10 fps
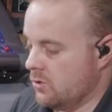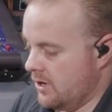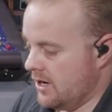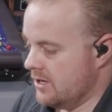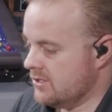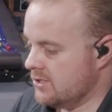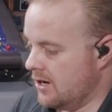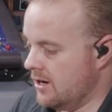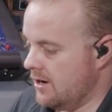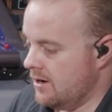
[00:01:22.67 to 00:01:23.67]
we're gonna
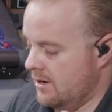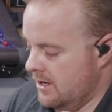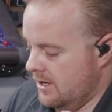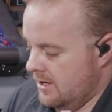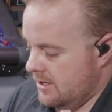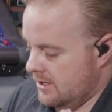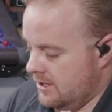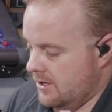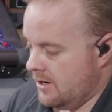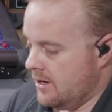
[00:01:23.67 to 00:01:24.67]
start
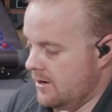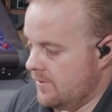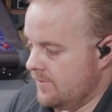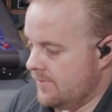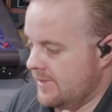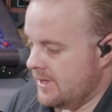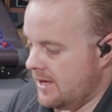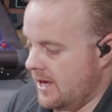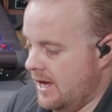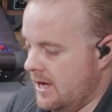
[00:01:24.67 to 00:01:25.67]
here,
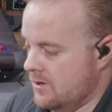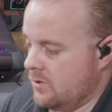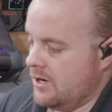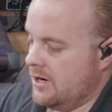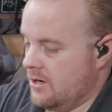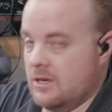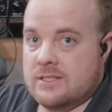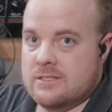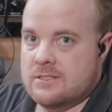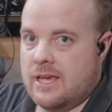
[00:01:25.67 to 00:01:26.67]
and
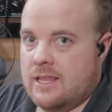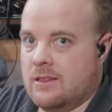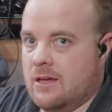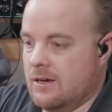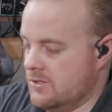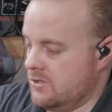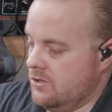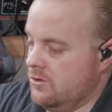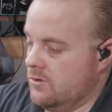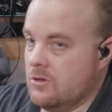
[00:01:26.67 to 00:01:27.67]
it's a 10 lug, so
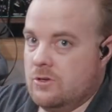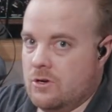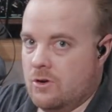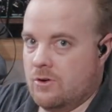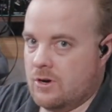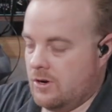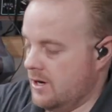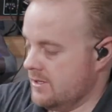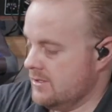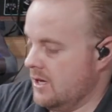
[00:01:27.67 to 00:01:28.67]
you go
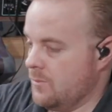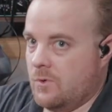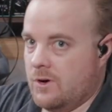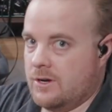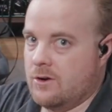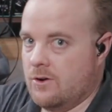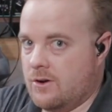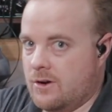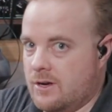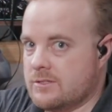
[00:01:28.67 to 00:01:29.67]
across, skip one, go
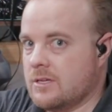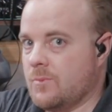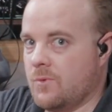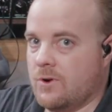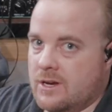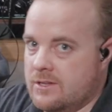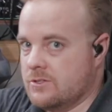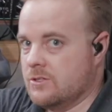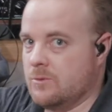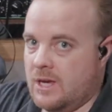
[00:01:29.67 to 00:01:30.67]
across, skip one,
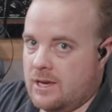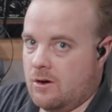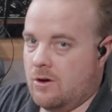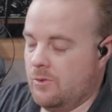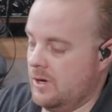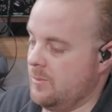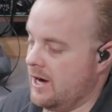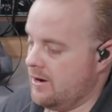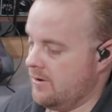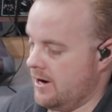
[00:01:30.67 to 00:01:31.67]
until you make it all the way
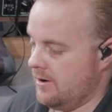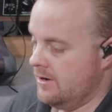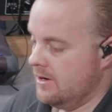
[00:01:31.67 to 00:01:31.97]
back around.